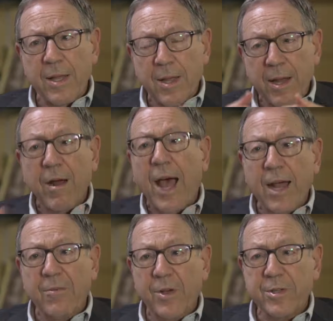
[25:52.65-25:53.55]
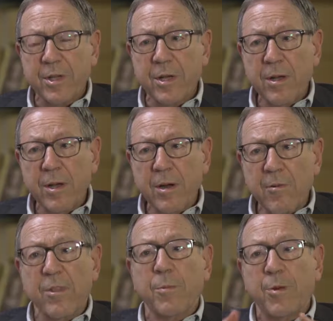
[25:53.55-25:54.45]
in their advocacy
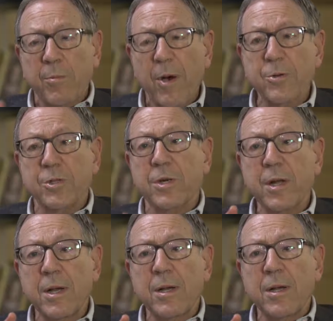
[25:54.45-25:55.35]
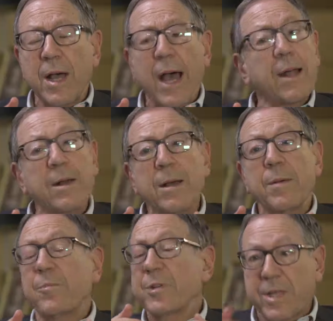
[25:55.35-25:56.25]
for the promotion and
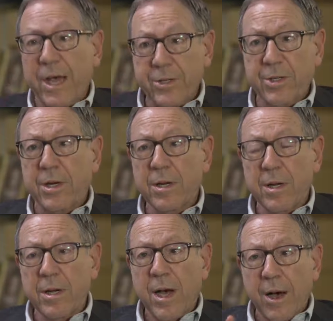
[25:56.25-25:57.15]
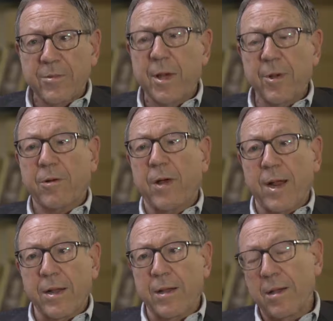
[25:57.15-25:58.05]
protection of
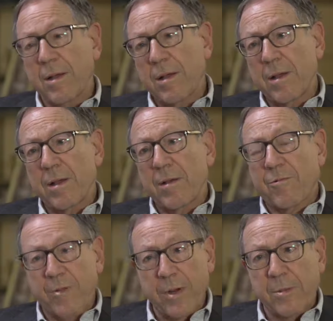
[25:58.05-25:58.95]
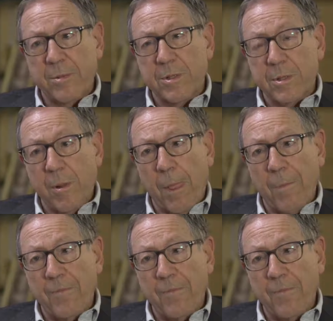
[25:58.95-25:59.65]
democratic freedoms.